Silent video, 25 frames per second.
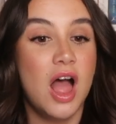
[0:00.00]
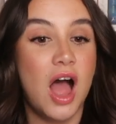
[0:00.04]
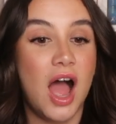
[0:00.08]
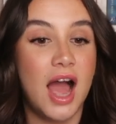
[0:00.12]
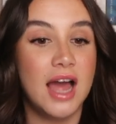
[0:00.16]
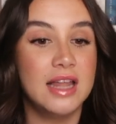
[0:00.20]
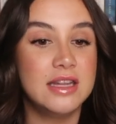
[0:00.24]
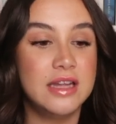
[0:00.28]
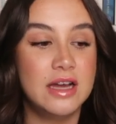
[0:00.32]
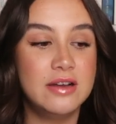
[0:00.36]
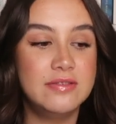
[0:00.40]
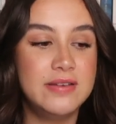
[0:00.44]

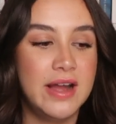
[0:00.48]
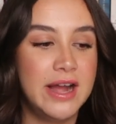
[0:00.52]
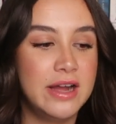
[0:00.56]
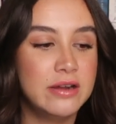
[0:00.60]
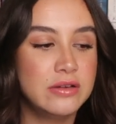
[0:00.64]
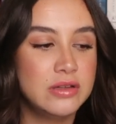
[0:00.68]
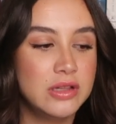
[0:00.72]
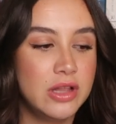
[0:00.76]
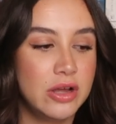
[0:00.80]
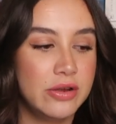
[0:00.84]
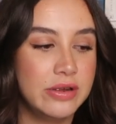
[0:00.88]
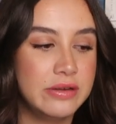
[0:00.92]
I love
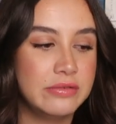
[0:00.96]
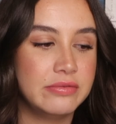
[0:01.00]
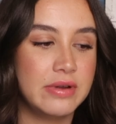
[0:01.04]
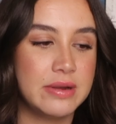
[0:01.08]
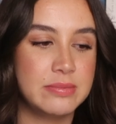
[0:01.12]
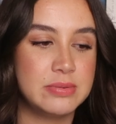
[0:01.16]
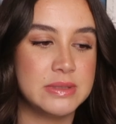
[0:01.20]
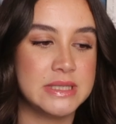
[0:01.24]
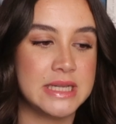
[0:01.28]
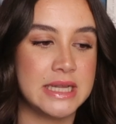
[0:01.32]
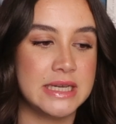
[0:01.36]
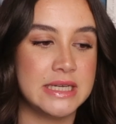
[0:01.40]
how Chloe
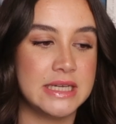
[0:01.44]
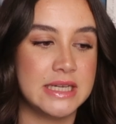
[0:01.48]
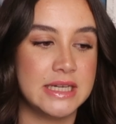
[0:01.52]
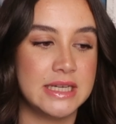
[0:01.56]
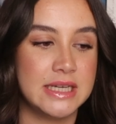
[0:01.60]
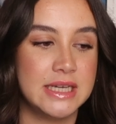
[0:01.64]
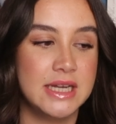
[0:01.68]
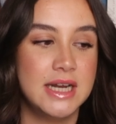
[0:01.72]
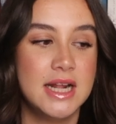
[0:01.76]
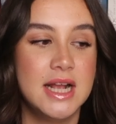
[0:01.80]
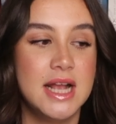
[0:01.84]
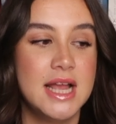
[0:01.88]
represented
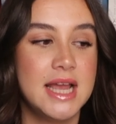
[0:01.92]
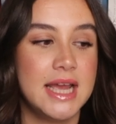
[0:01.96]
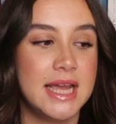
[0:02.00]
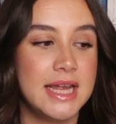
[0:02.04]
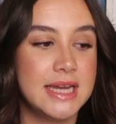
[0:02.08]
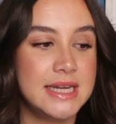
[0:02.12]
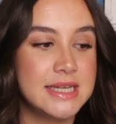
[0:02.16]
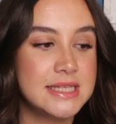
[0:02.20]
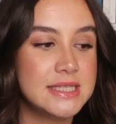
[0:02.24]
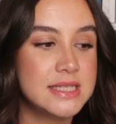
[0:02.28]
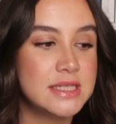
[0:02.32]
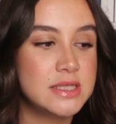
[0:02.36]
it.
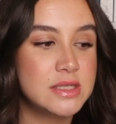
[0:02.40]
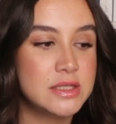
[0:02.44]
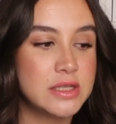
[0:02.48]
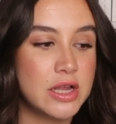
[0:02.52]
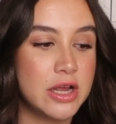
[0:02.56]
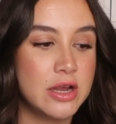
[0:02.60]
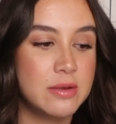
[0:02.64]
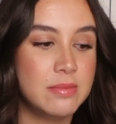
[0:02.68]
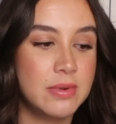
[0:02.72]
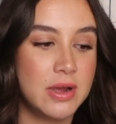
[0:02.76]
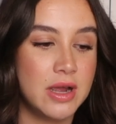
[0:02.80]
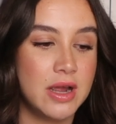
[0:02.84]
It is a
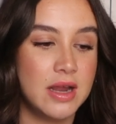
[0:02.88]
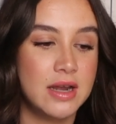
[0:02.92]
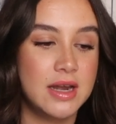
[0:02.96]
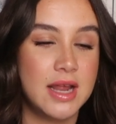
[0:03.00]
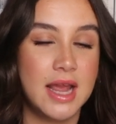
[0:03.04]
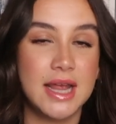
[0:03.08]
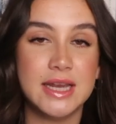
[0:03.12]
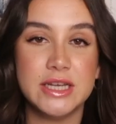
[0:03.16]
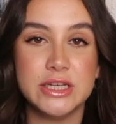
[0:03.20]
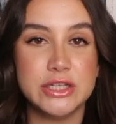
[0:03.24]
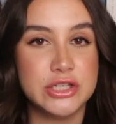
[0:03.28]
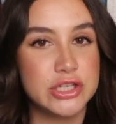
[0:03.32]
slow burn,
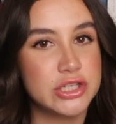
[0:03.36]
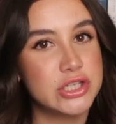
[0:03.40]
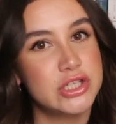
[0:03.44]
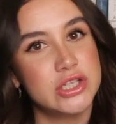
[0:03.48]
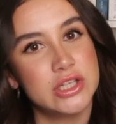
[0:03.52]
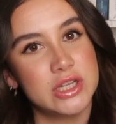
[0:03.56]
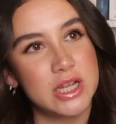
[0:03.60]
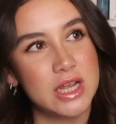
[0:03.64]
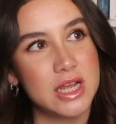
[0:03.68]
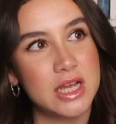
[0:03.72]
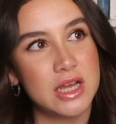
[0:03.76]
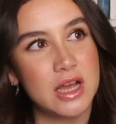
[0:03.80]
and you
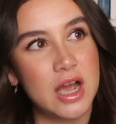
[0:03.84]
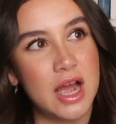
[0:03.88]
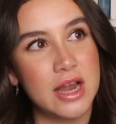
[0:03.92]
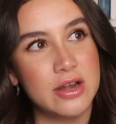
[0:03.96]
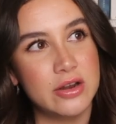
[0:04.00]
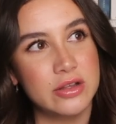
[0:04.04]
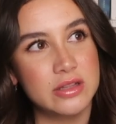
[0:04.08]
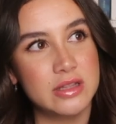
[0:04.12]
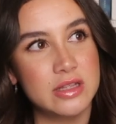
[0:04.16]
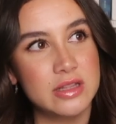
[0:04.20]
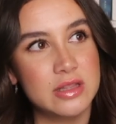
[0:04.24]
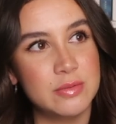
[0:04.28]
just, I
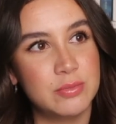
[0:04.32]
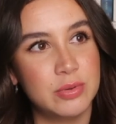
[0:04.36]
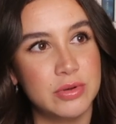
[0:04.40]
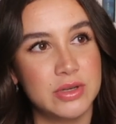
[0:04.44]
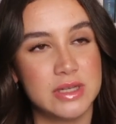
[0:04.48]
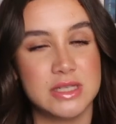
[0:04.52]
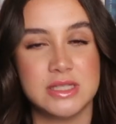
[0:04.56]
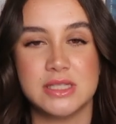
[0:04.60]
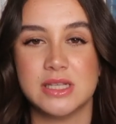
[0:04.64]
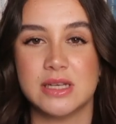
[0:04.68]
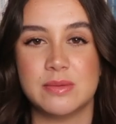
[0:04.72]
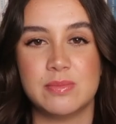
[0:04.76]
know that the
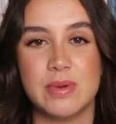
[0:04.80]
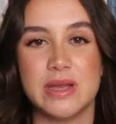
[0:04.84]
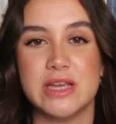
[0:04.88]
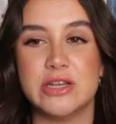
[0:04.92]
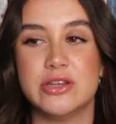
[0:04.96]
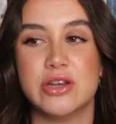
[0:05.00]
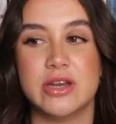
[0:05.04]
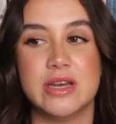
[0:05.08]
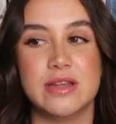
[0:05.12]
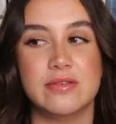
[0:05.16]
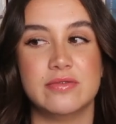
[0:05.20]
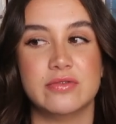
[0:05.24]
book is thick, but
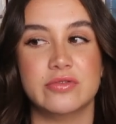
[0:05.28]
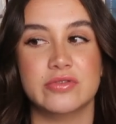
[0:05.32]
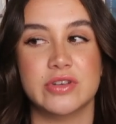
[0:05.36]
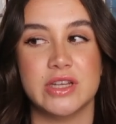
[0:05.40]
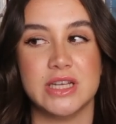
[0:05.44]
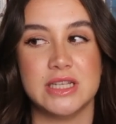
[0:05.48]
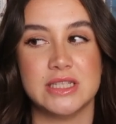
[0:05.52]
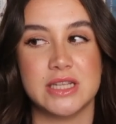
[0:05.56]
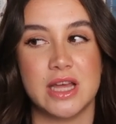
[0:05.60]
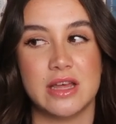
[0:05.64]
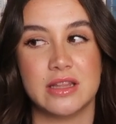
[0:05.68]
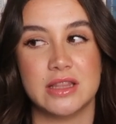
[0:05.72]
you don't even
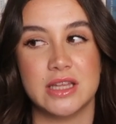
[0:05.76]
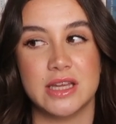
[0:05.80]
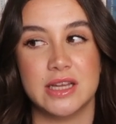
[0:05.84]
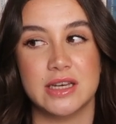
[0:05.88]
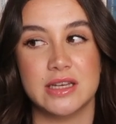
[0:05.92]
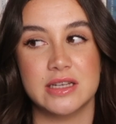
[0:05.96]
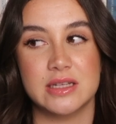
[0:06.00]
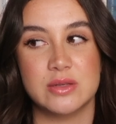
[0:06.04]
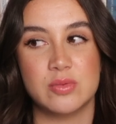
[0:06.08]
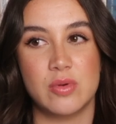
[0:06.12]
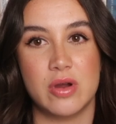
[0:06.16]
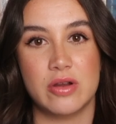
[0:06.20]
realize how thick
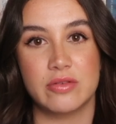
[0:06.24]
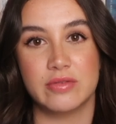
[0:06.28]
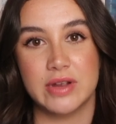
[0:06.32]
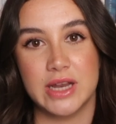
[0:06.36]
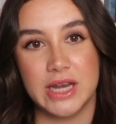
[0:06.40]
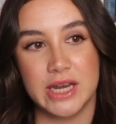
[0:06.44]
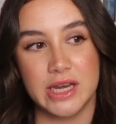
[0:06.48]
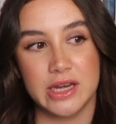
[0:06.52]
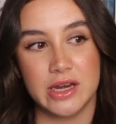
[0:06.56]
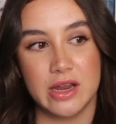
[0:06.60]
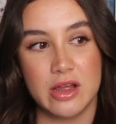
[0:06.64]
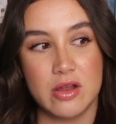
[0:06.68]
it is while
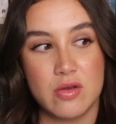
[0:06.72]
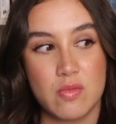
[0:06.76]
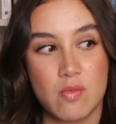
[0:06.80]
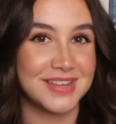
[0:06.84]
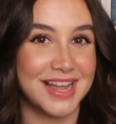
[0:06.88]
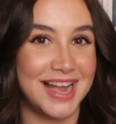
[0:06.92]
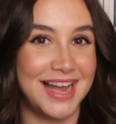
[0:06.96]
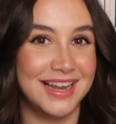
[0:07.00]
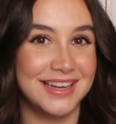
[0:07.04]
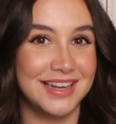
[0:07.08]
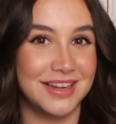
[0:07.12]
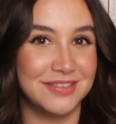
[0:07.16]
reading it.
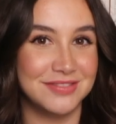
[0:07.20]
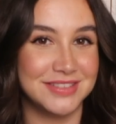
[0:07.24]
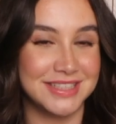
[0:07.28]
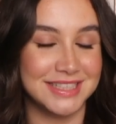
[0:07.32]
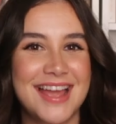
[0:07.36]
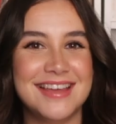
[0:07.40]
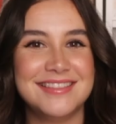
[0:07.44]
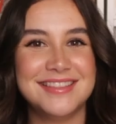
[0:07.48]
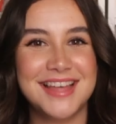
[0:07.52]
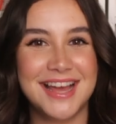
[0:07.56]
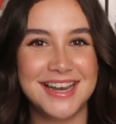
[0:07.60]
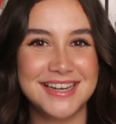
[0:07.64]
I loved it.
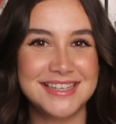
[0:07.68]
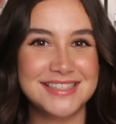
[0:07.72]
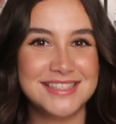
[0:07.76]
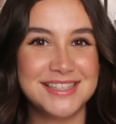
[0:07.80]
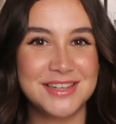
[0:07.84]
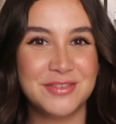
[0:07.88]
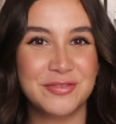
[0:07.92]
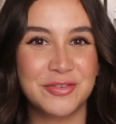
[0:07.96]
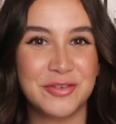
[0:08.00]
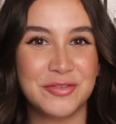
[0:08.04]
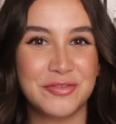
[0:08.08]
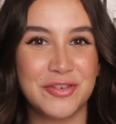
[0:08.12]
And that is
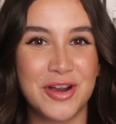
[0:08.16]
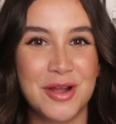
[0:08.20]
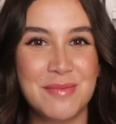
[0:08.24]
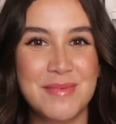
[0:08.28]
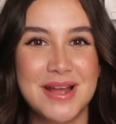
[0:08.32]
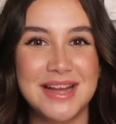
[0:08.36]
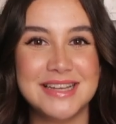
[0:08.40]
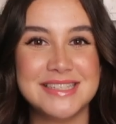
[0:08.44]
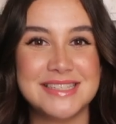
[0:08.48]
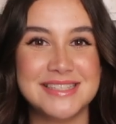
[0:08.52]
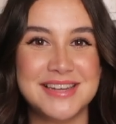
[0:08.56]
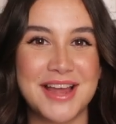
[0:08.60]
it for
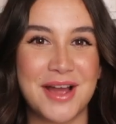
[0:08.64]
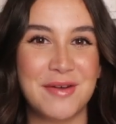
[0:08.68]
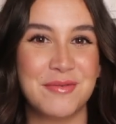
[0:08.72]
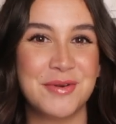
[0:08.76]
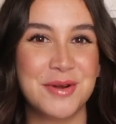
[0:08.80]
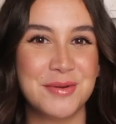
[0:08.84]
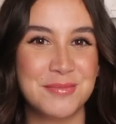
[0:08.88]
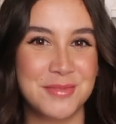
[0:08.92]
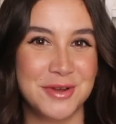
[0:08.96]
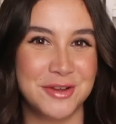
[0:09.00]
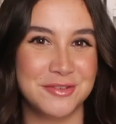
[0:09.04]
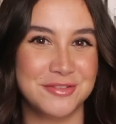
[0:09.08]
romance. Now
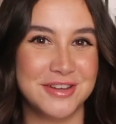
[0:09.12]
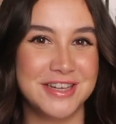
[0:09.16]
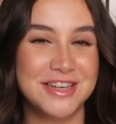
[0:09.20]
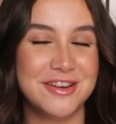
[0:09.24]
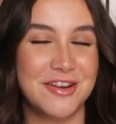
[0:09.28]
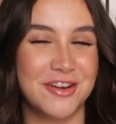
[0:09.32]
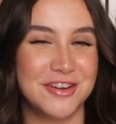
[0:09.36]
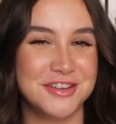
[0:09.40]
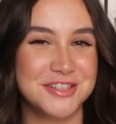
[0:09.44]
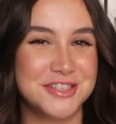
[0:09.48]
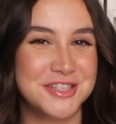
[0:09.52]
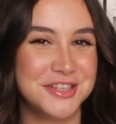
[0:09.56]
we're moving
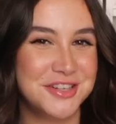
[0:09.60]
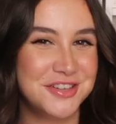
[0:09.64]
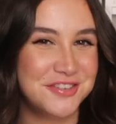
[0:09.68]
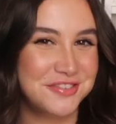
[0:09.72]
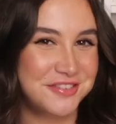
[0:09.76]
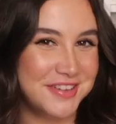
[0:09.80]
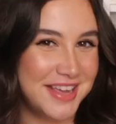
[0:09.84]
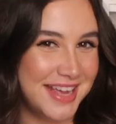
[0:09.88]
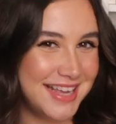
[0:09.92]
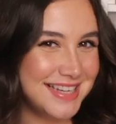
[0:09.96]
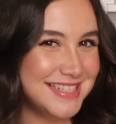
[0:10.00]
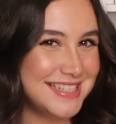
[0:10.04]
on to
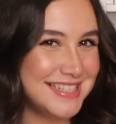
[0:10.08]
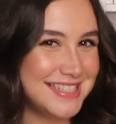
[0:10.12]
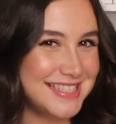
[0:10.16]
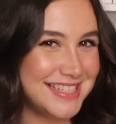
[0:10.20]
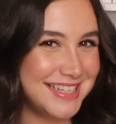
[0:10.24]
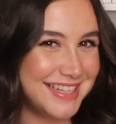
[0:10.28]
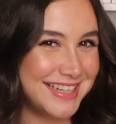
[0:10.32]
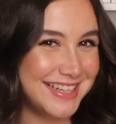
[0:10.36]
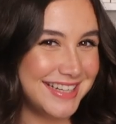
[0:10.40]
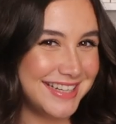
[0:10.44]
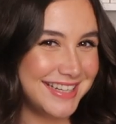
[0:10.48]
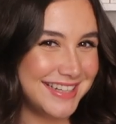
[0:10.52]

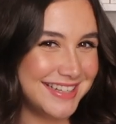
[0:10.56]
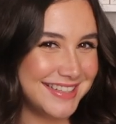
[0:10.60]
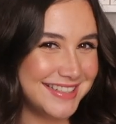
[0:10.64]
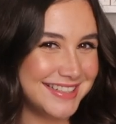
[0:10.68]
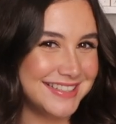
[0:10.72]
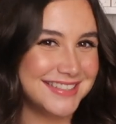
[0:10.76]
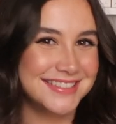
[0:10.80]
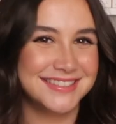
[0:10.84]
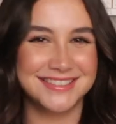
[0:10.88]
fantasy.